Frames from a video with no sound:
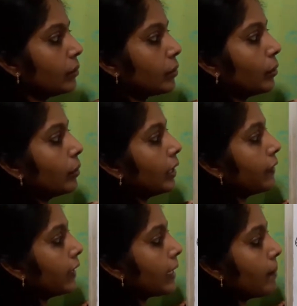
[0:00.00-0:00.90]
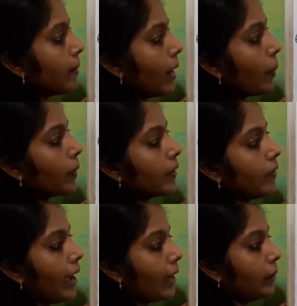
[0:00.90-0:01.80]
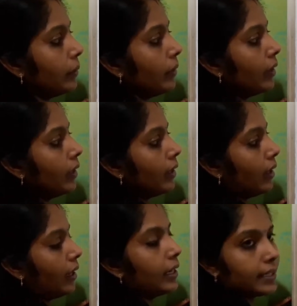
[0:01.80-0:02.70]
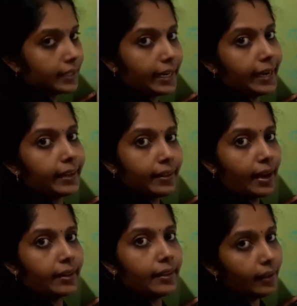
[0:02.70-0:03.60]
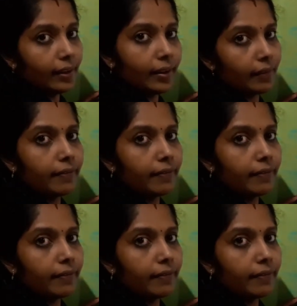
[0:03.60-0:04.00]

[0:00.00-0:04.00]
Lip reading: So if we compare with the value, it's greater than the